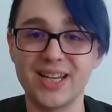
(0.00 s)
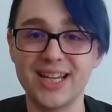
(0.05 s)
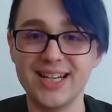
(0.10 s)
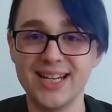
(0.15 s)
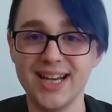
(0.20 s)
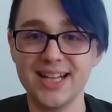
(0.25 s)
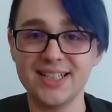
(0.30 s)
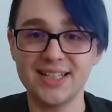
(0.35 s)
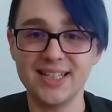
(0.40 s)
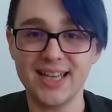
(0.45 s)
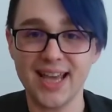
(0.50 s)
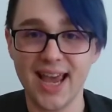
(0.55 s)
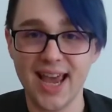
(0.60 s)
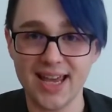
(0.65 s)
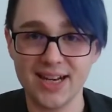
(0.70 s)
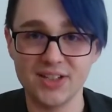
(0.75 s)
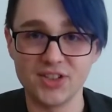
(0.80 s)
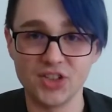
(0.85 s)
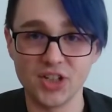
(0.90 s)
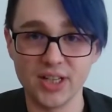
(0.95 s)
of kinetic
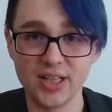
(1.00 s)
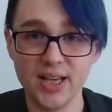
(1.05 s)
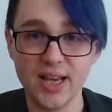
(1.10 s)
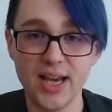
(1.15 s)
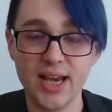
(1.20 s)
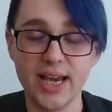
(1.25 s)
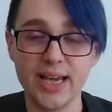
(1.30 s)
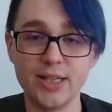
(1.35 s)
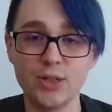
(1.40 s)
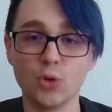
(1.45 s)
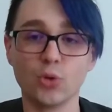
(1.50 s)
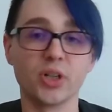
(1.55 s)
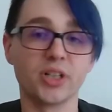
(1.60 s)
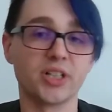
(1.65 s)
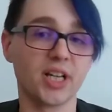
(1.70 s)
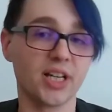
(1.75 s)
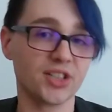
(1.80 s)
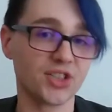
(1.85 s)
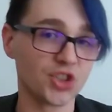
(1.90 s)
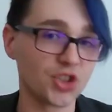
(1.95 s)
energy in order
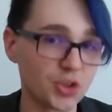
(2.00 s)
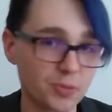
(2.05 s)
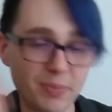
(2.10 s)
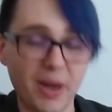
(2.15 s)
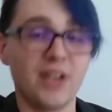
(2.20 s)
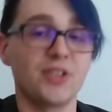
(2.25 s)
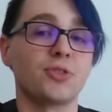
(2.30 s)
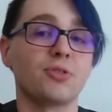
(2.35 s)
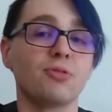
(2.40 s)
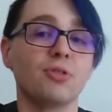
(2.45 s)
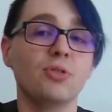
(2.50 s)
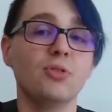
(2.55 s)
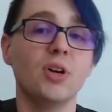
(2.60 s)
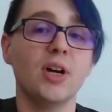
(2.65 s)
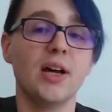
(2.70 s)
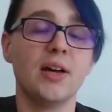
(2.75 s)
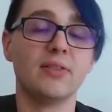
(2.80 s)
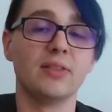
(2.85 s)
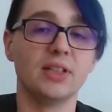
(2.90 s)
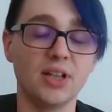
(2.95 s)
to smash
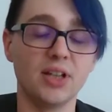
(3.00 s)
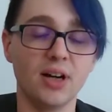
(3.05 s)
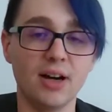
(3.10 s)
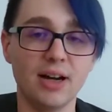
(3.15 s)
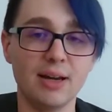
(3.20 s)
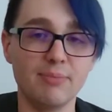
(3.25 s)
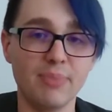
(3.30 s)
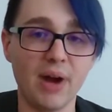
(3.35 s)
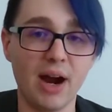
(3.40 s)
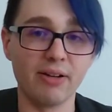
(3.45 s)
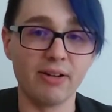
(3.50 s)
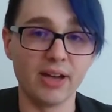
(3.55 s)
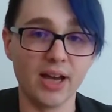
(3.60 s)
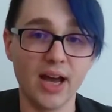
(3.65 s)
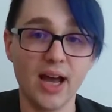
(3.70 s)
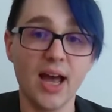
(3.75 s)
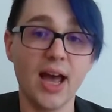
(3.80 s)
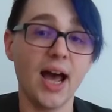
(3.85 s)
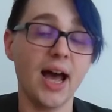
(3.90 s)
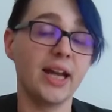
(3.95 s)
through the time
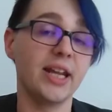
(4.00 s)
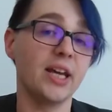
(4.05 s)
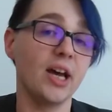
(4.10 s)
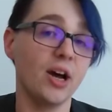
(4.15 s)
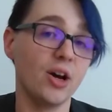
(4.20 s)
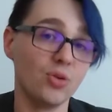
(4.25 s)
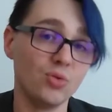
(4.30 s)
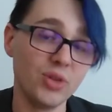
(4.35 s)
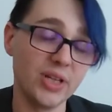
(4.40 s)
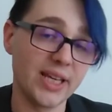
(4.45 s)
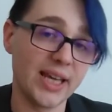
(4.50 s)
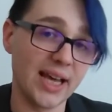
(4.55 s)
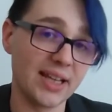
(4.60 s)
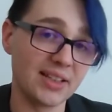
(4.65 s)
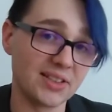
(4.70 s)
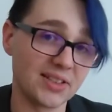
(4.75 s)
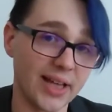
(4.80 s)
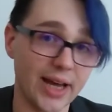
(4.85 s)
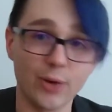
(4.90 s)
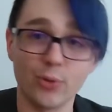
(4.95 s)
barrier, and it only
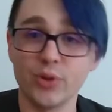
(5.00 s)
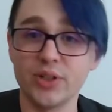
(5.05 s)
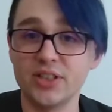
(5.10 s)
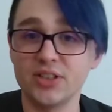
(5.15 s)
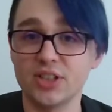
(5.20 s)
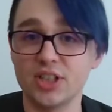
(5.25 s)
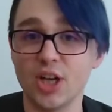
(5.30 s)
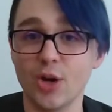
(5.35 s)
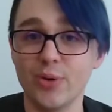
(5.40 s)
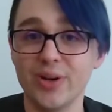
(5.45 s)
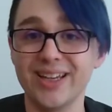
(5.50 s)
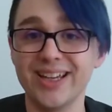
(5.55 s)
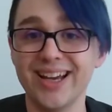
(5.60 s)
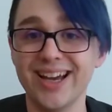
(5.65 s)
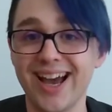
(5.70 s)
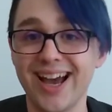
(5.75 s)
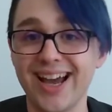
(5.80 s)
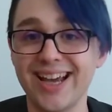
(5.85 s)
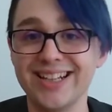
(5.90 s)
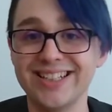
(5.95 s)
gets that when it's going
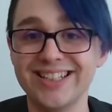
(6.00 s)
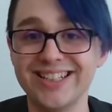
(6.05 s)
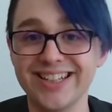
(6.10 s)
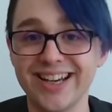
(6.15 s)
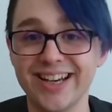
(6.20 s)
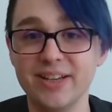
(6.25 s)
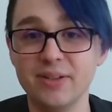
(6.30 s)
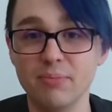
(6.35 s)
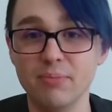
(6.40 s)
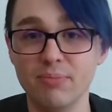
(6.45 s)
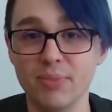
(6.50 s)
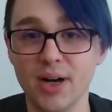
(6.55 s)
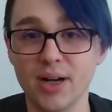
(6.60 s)
at 88